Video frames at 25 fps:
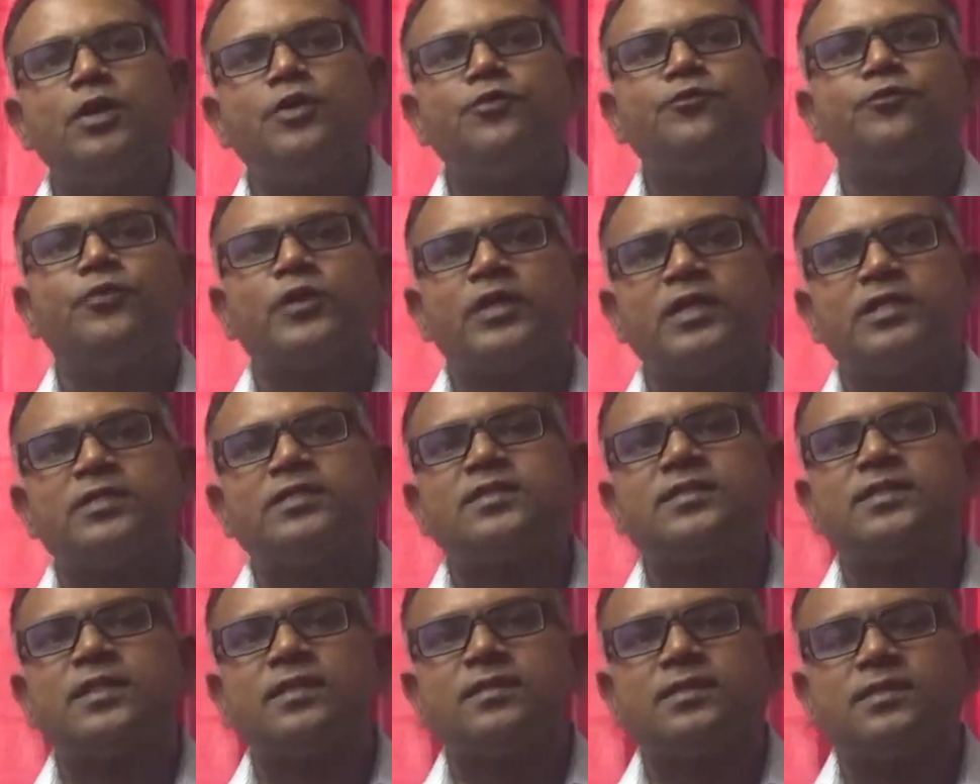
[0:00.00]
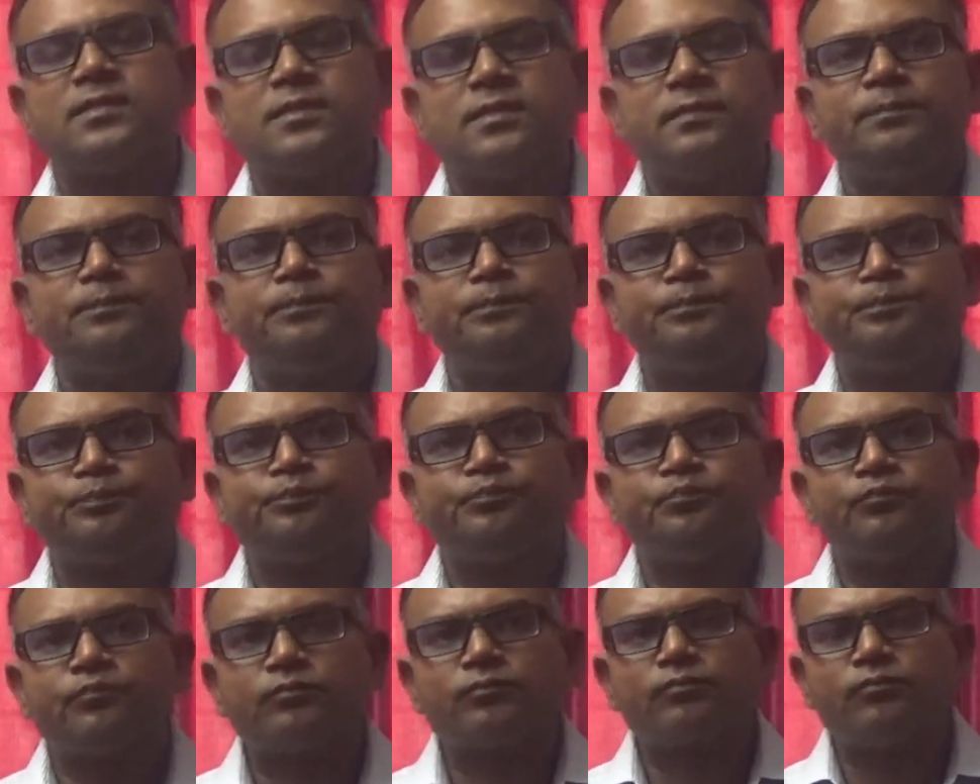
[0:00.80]
For instance,
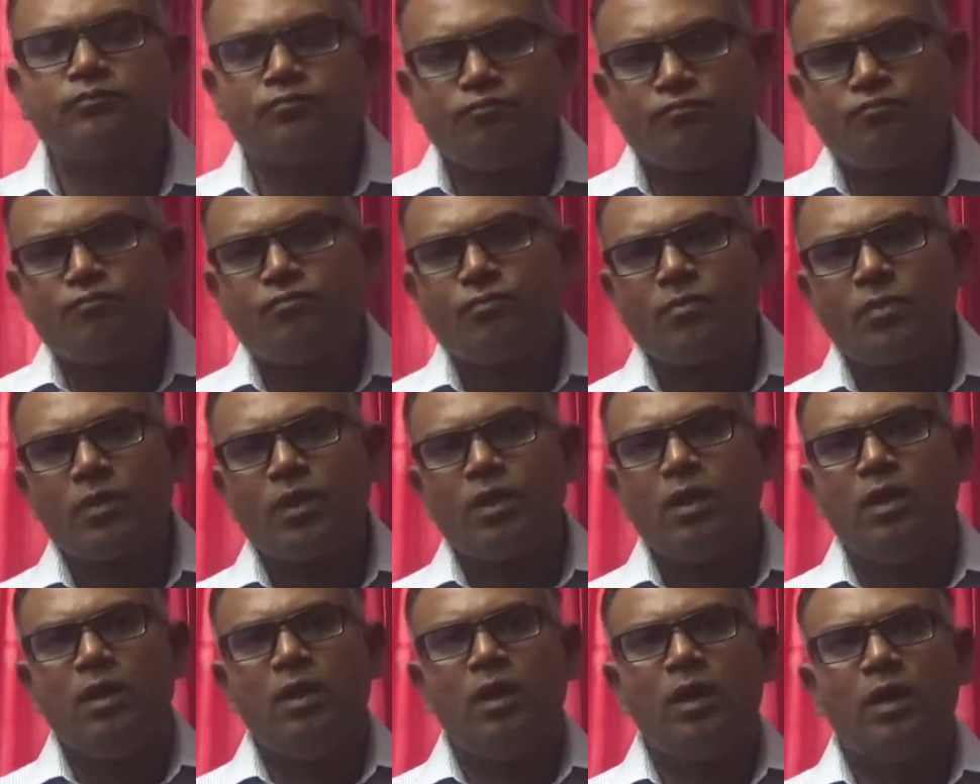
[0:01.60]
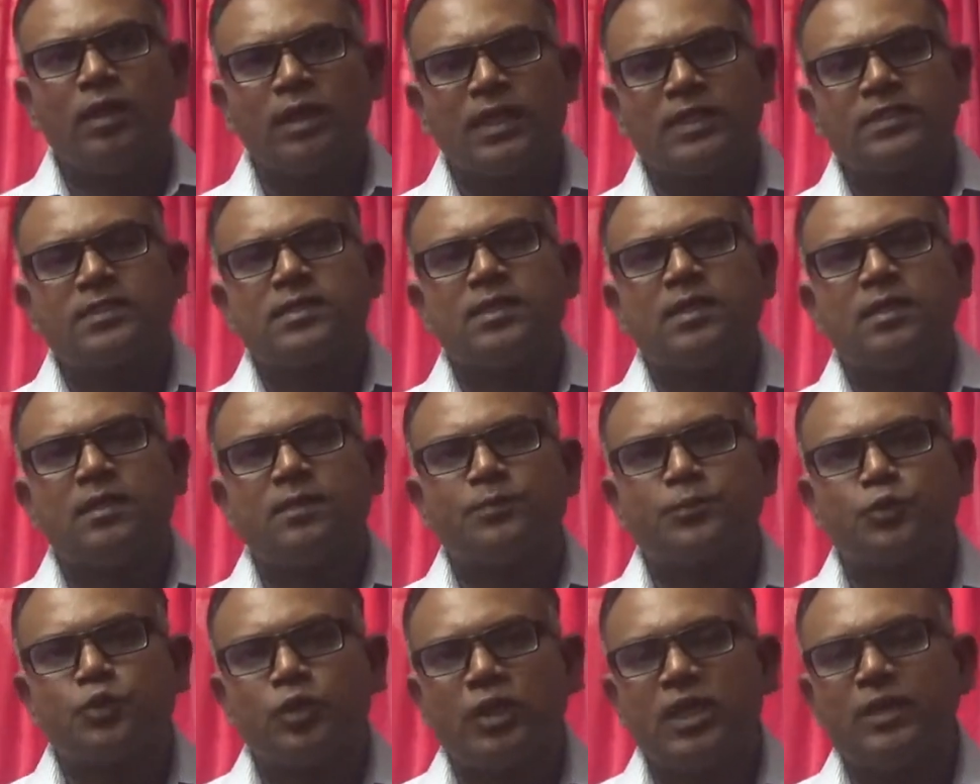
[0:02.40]

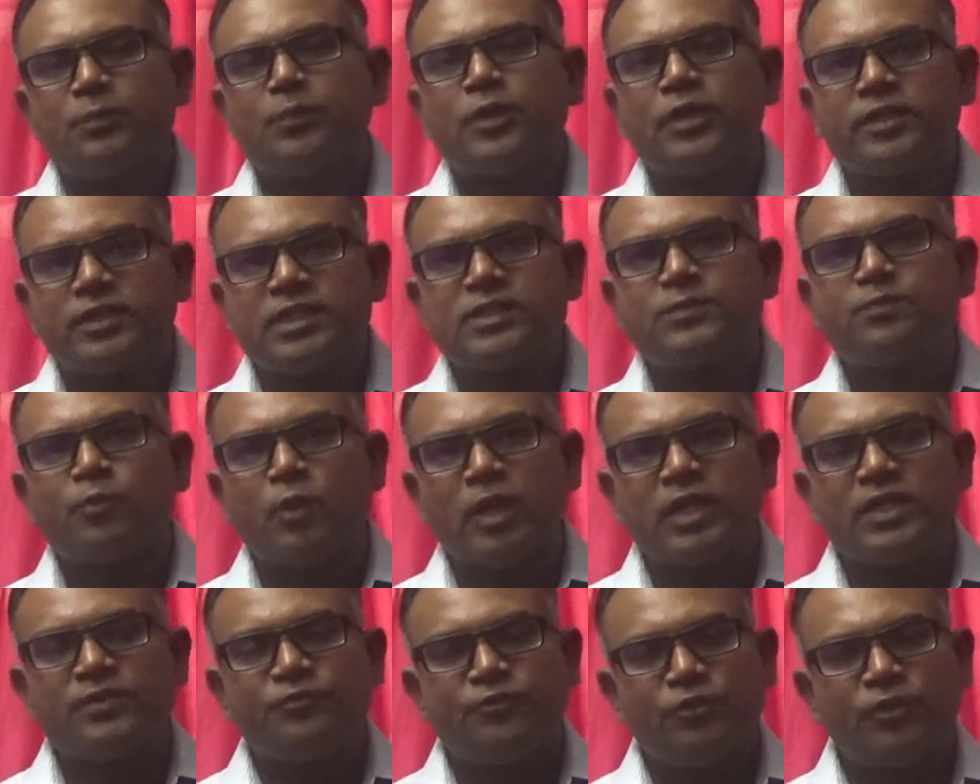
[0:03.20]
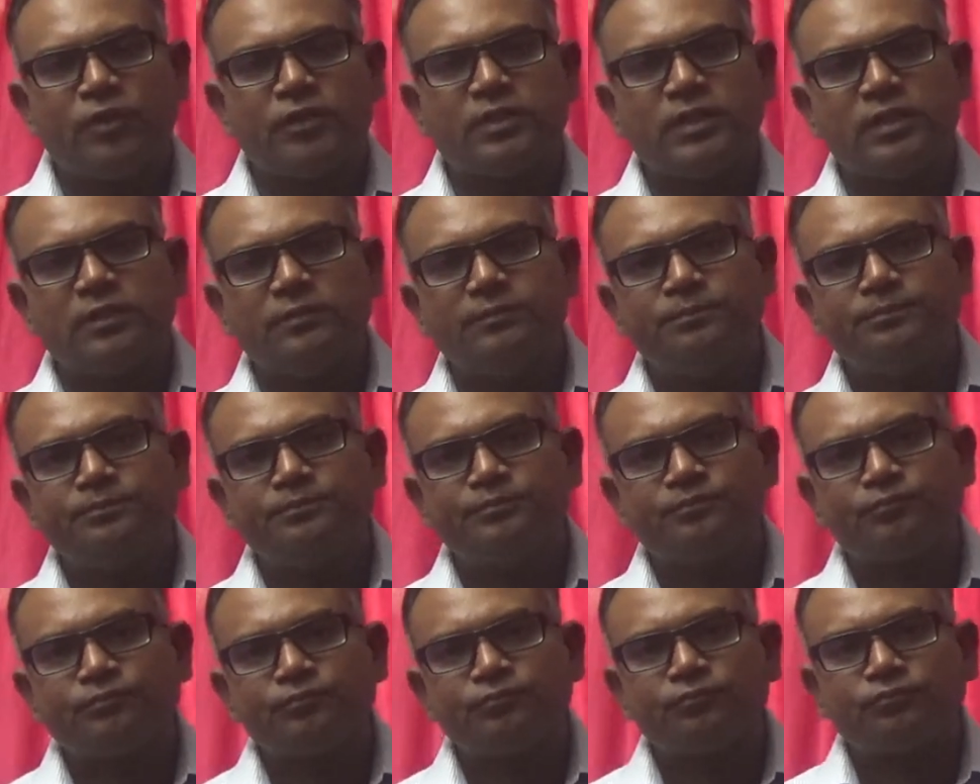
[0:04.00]
to elaborate this point further,
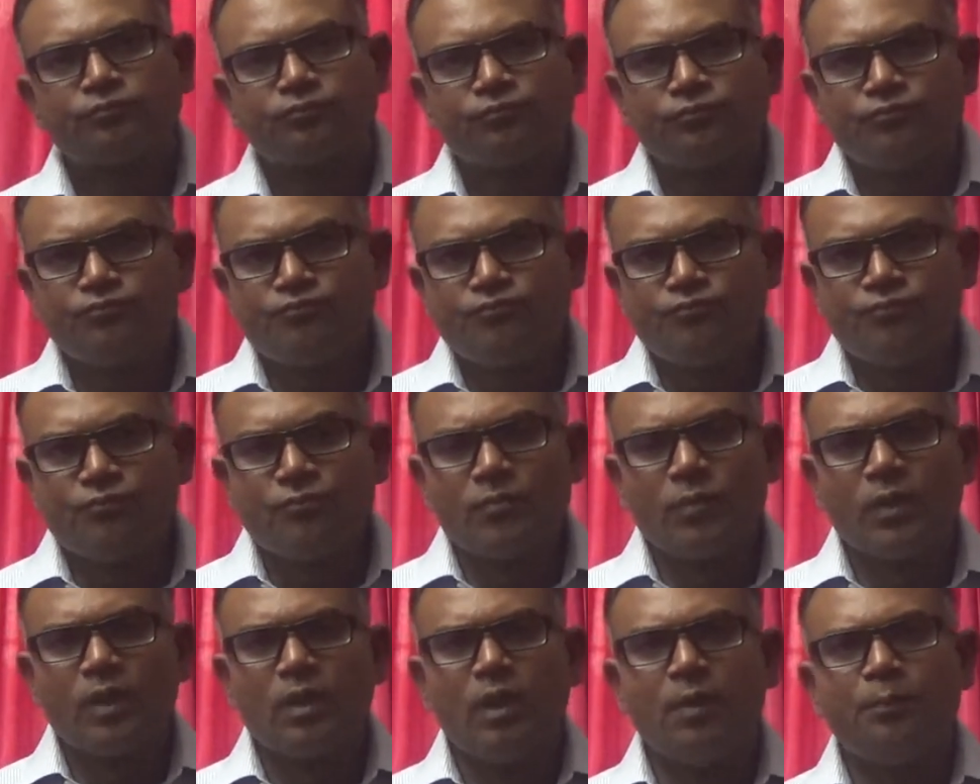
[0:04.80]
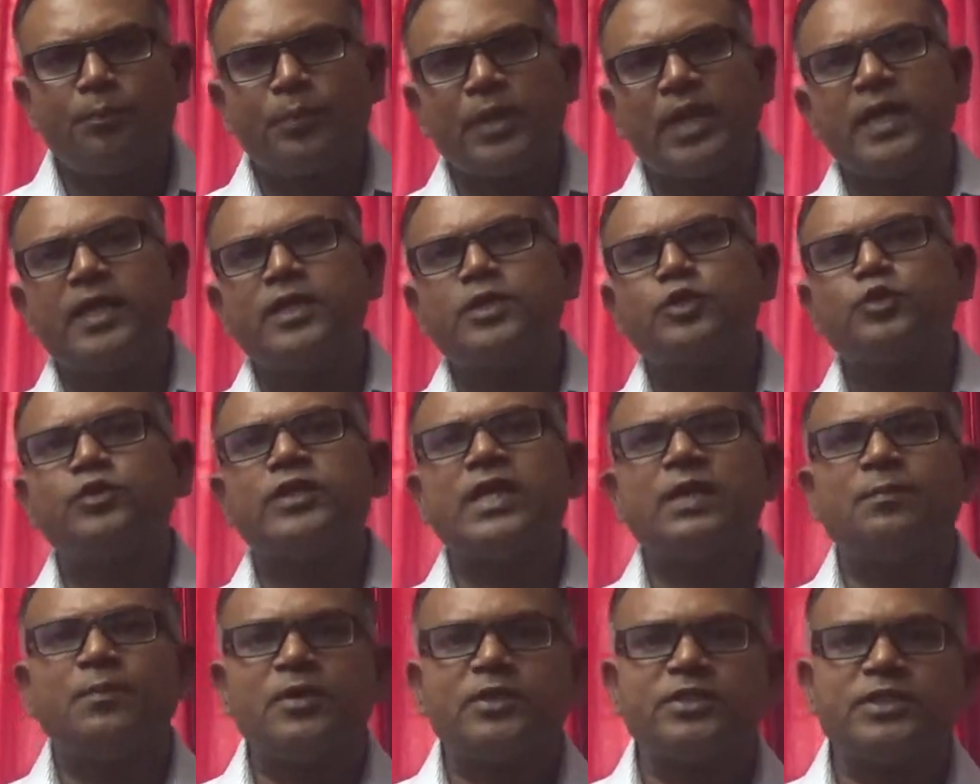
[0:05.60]
prior to
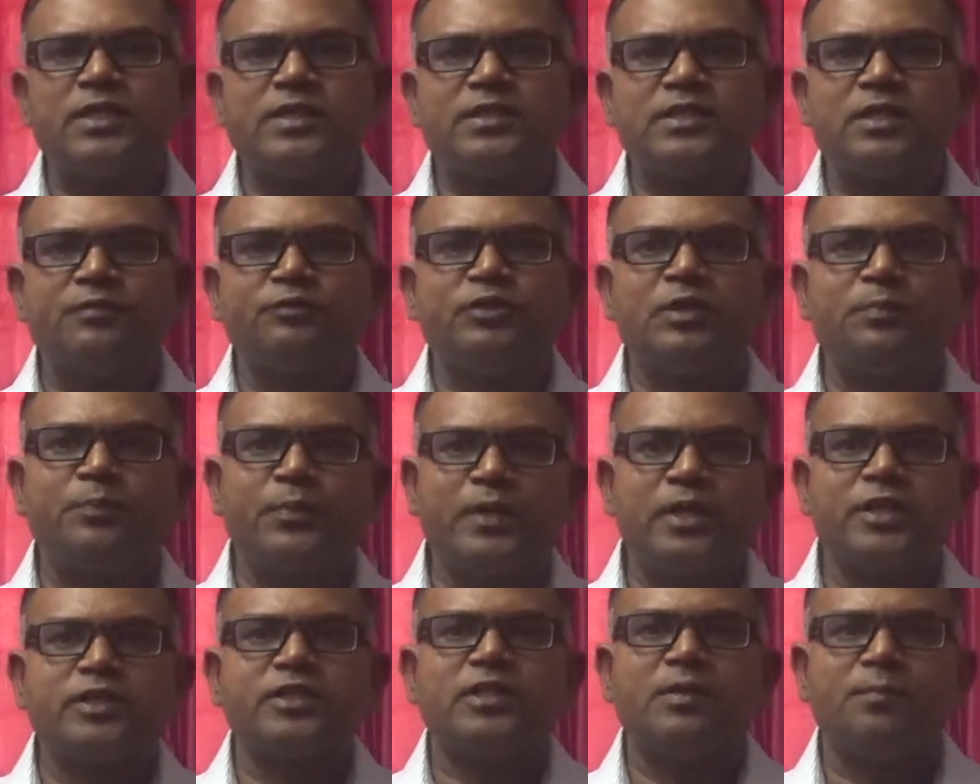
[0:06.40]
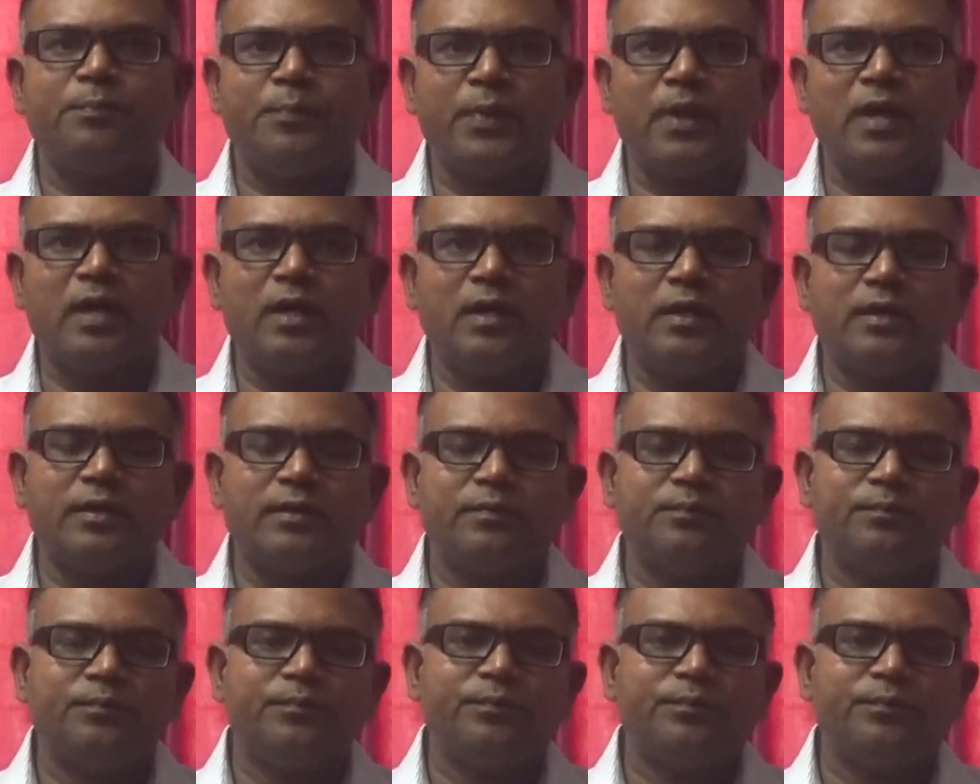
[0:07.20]
the emergence of the British Empire,